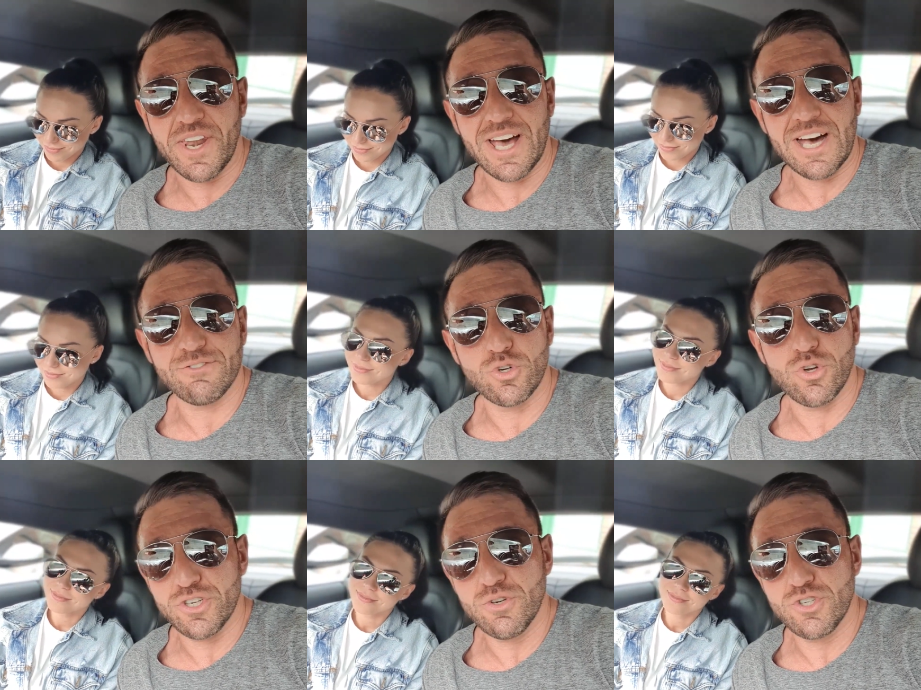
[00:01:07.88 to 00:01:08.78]
Speaker 1: I have done on
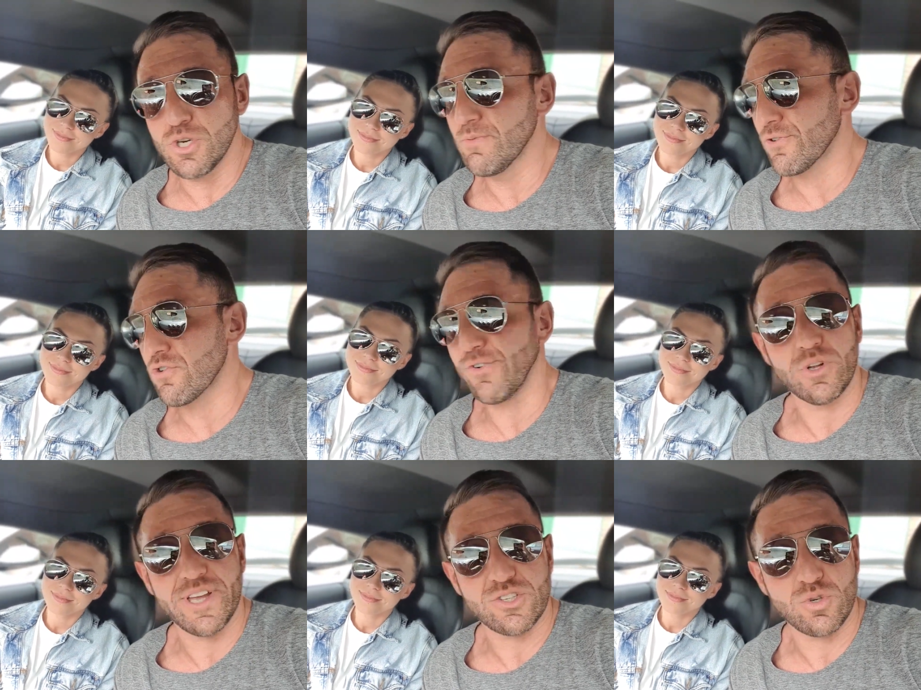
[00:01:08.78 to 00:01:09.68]
YouTube for a full
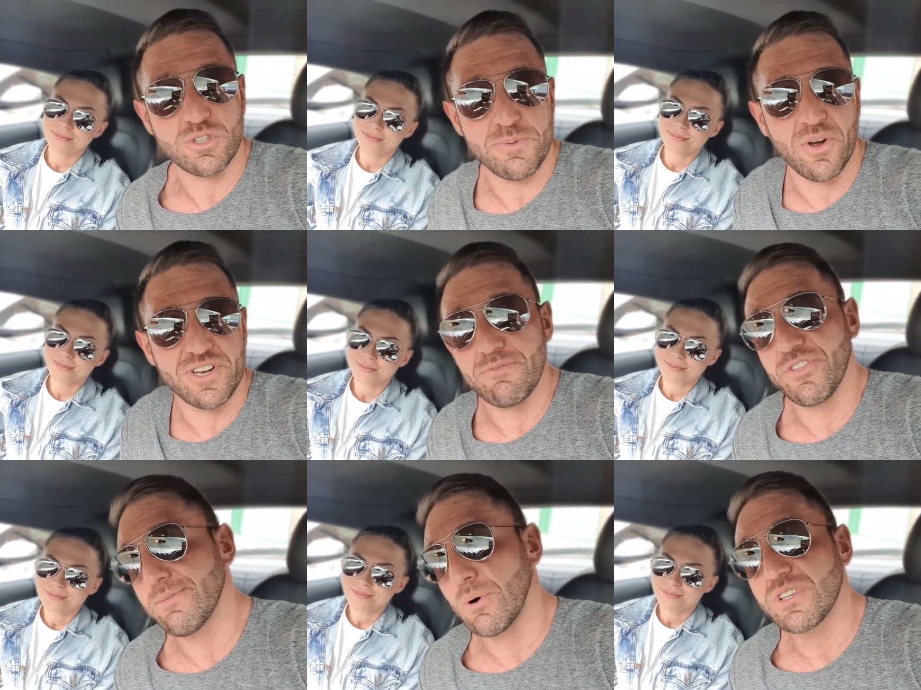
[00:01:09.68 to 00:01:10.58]
year. So to be honest, I'm thinking
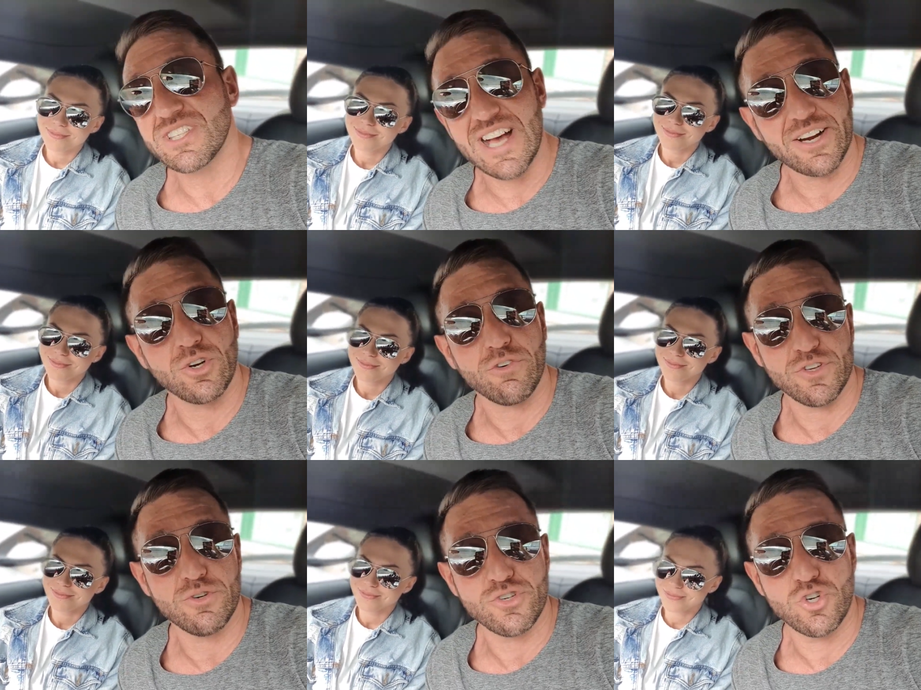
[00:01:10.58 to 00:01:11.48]
about sacking off
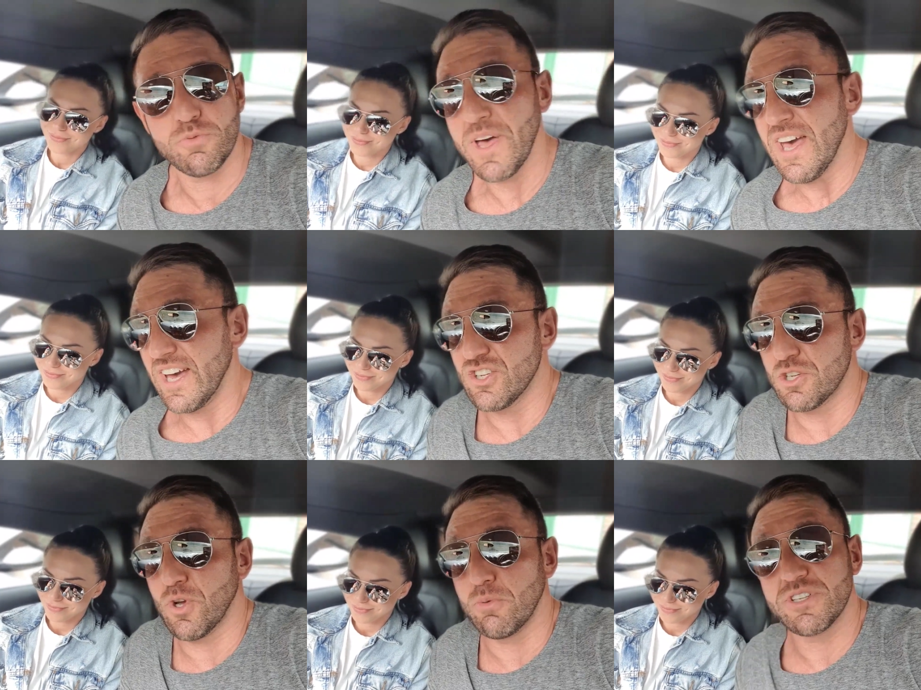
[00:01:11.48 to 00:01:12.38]
YouTube and just
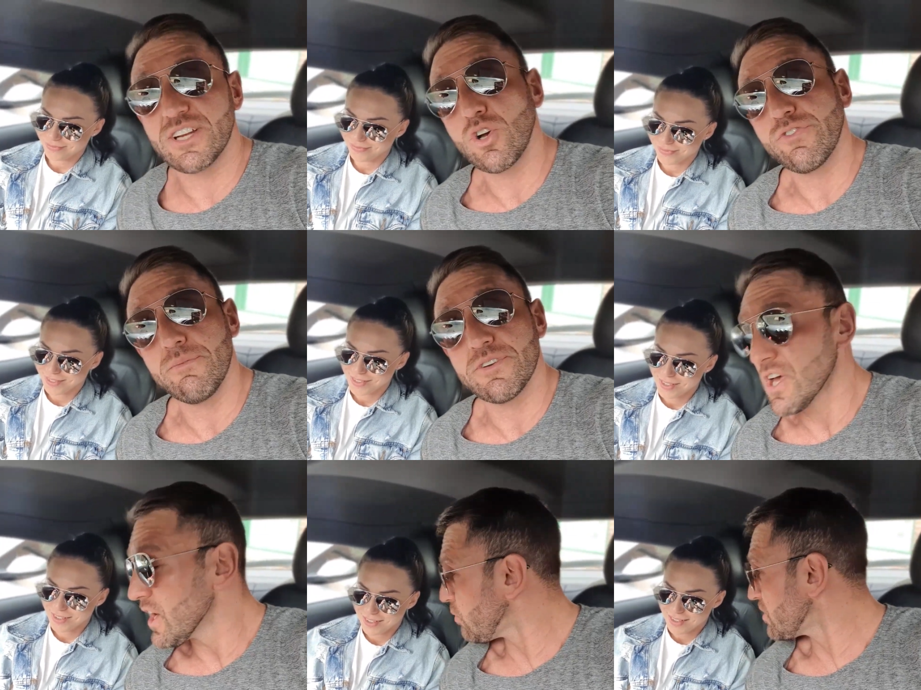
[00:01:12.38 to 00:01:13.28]
becoming TikTok famous.
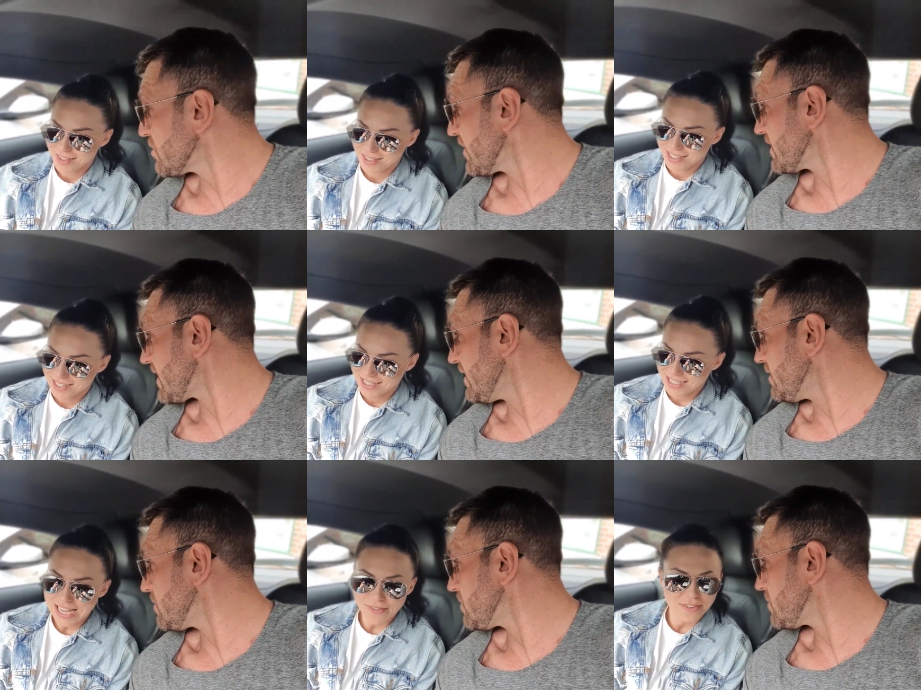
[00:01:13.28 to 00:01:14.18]
What do you think, Natalia?
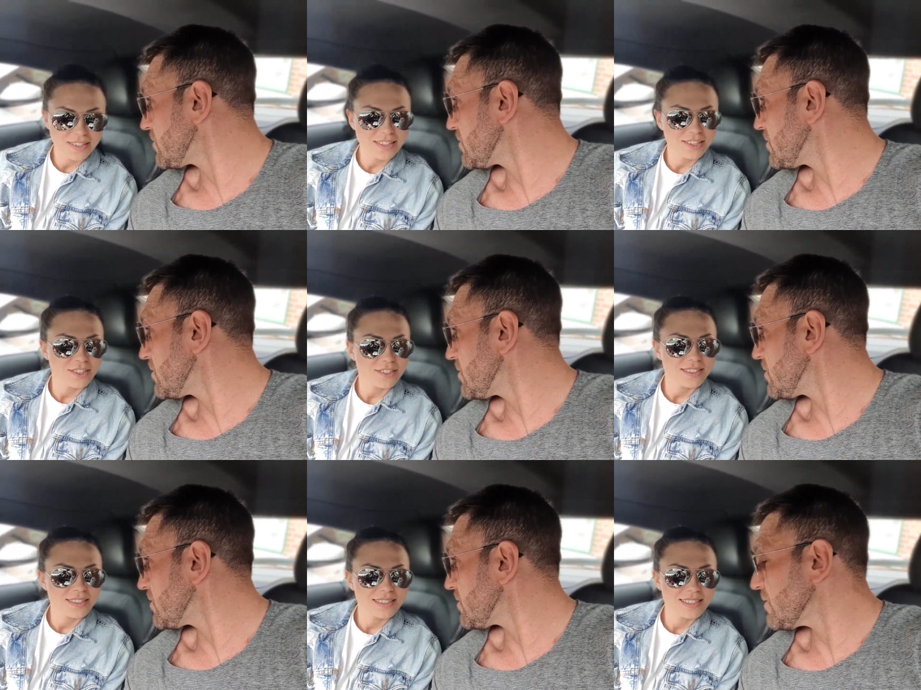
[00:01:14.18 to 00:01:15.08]
Speaker 2: Definitely not.
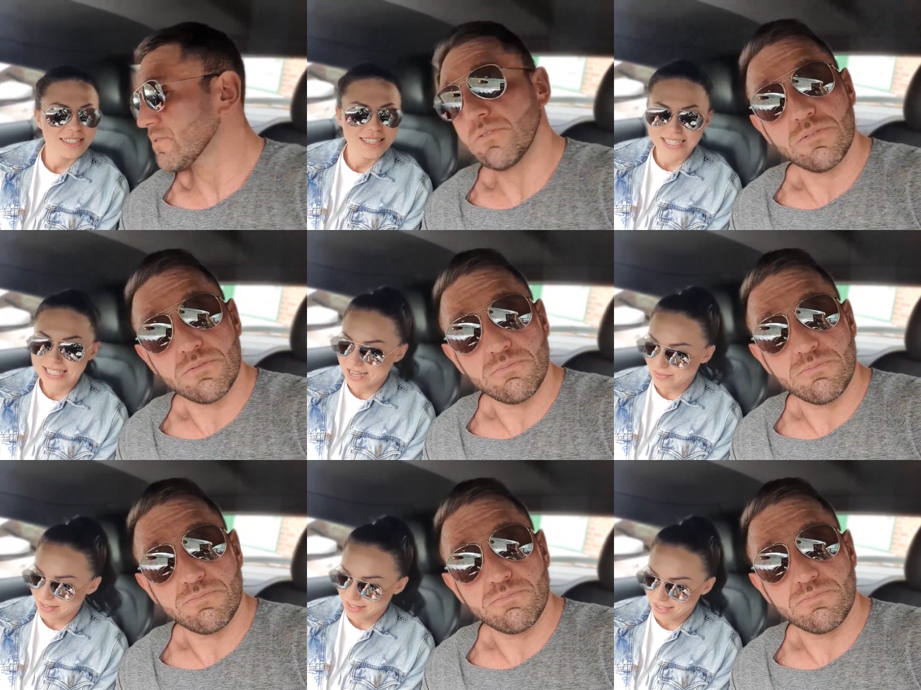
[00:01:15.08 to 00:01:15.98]

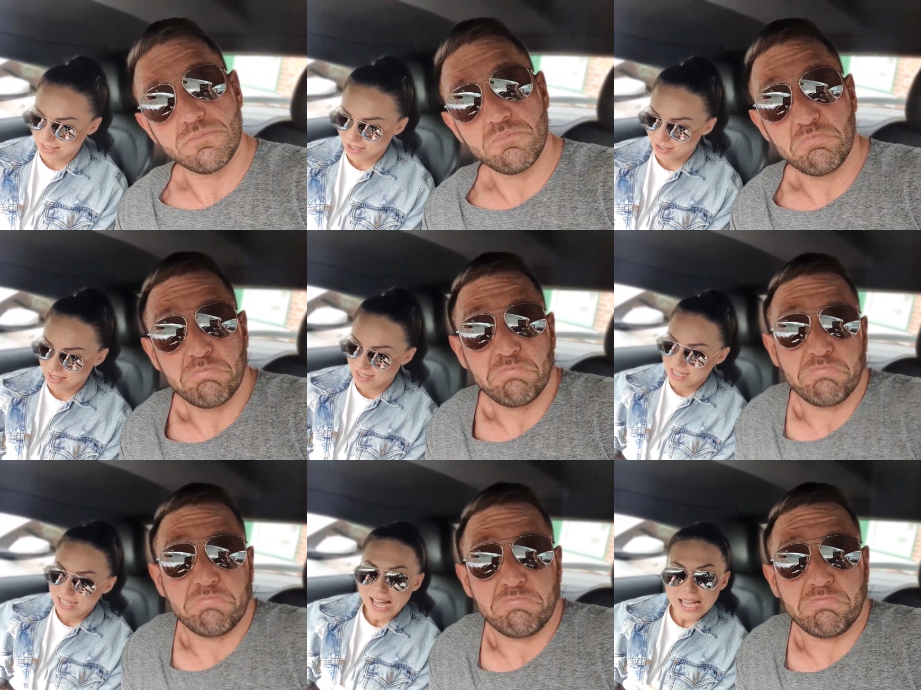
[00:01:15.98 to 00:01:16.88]
Definitely not.
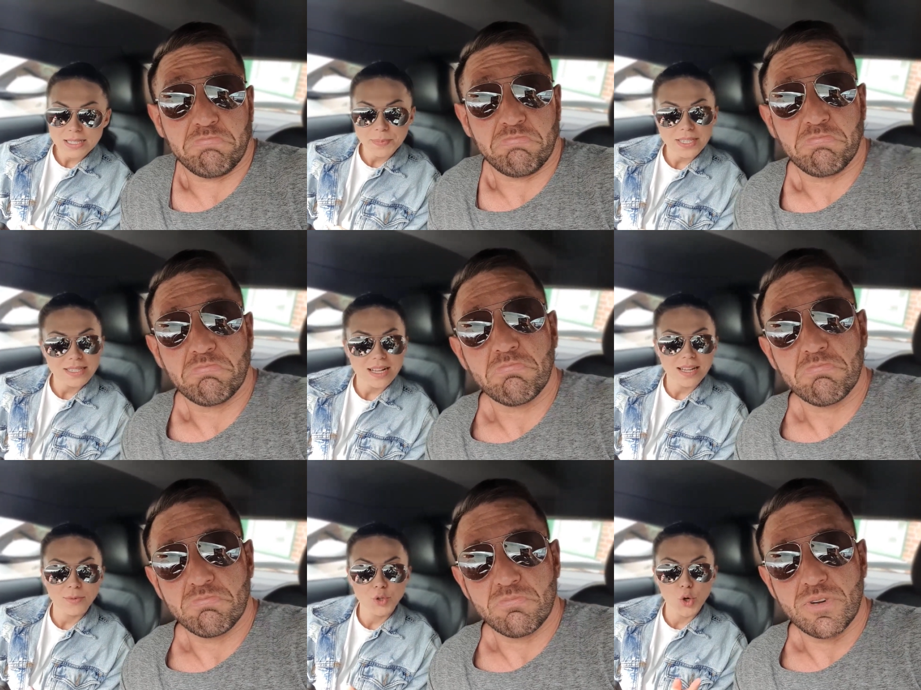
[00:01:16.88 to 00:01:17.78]
Guys, please tell
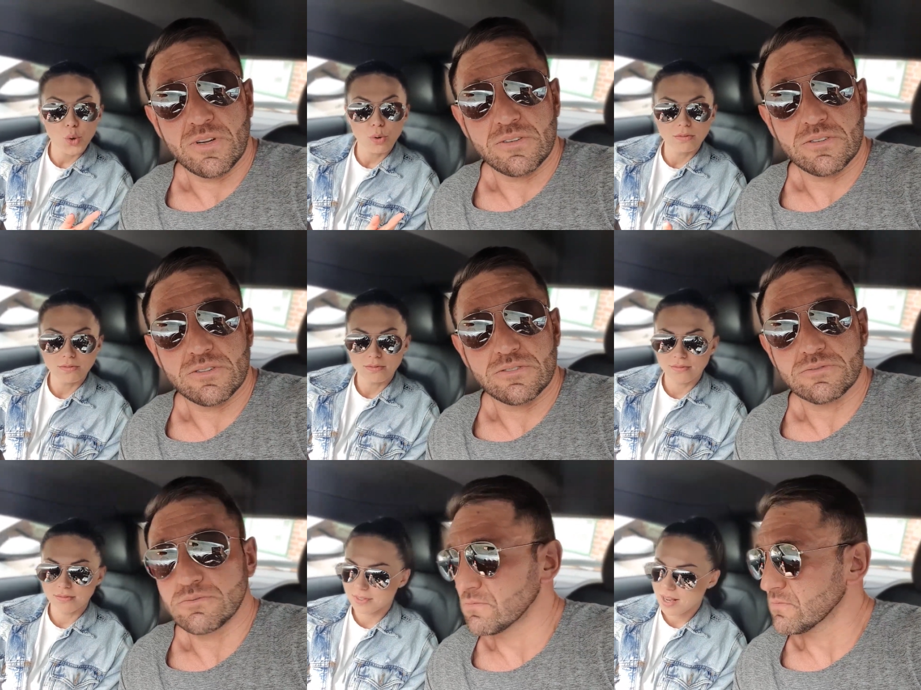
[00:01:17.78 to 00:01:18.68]
him no.
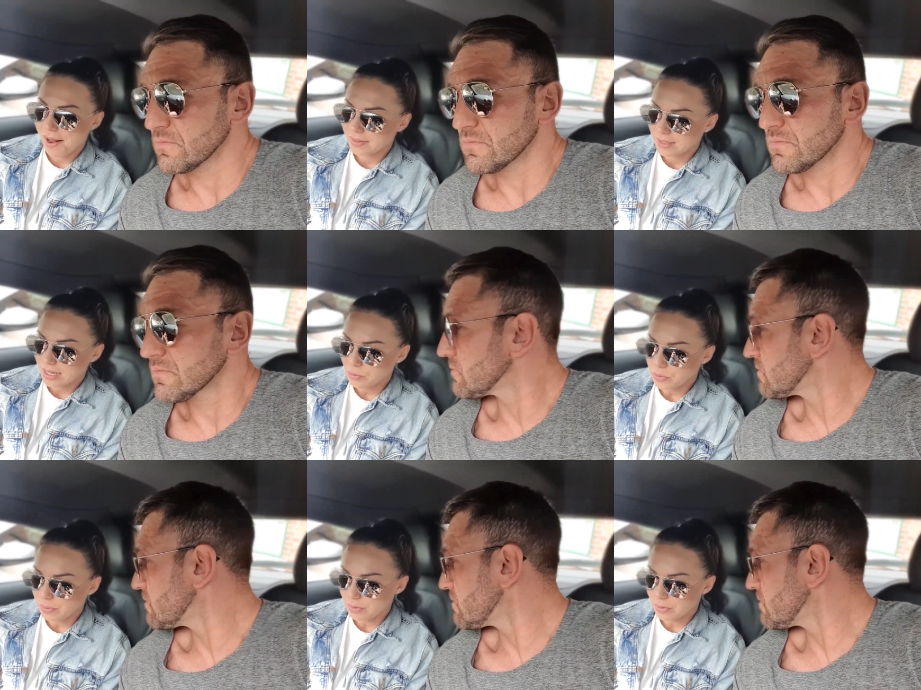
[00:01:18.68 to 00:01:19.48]
That will be a